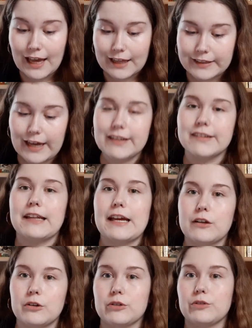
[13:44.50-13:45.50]
And that is
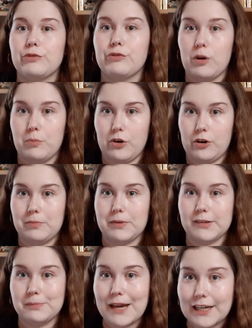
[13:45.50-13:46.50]
echoed from her
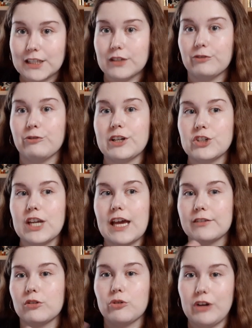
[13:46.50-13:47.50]
perspective when she
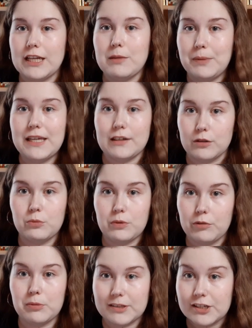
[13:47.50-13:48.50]
has already been
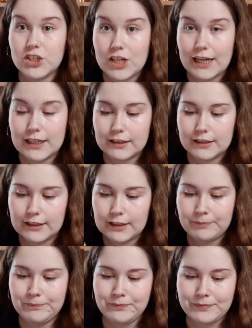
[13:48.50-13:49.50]
with Whiskey Jack a
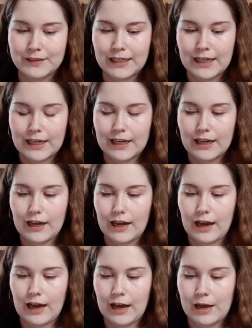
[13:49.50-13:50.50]
little.
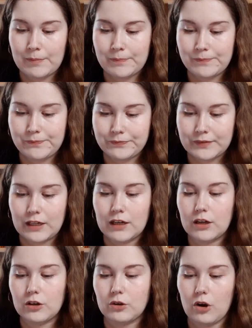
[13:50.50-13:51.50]
Um,
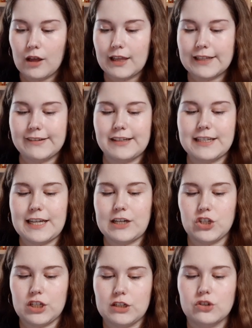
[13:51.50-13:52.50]
Korlat's
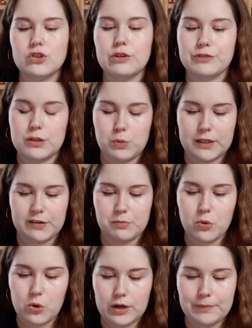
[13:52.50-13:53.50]
attention drifted
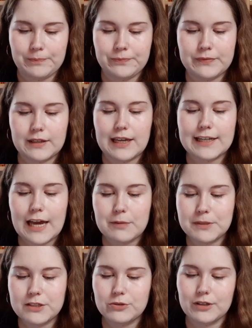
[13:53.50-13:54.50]
once more. It
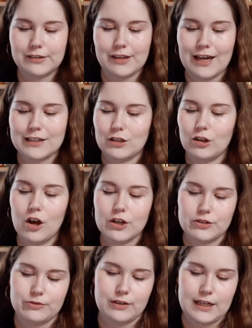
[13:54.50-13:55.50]
had been doing that a
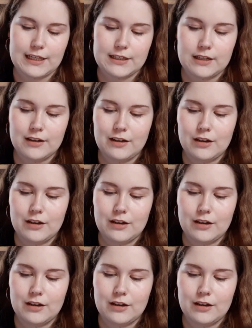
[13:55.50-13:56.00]
lot of late.